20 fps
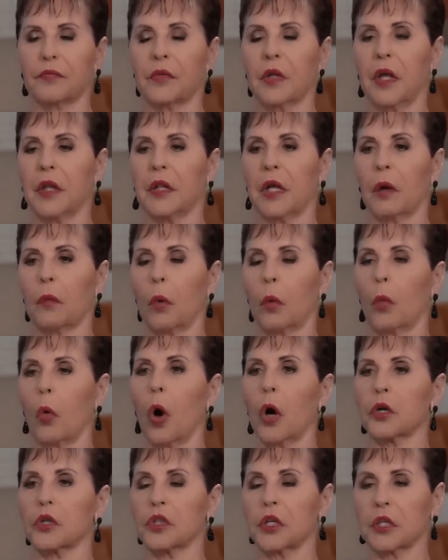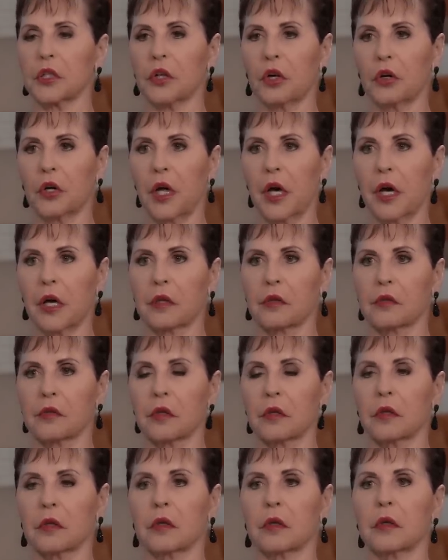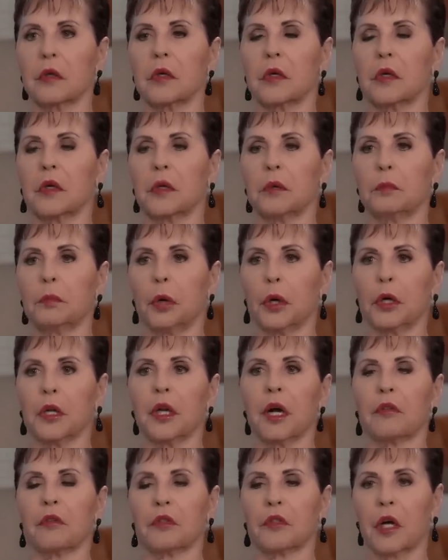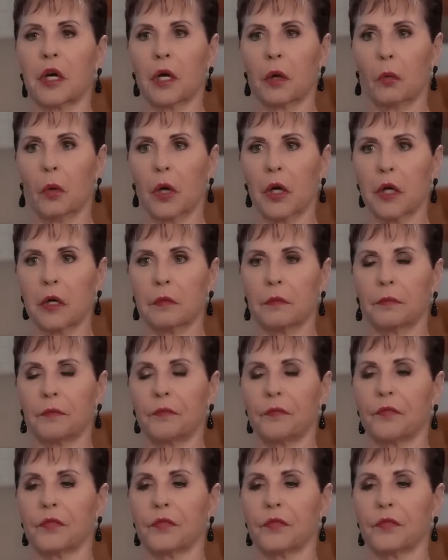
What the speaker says: And they were washing their nets and putting everything away.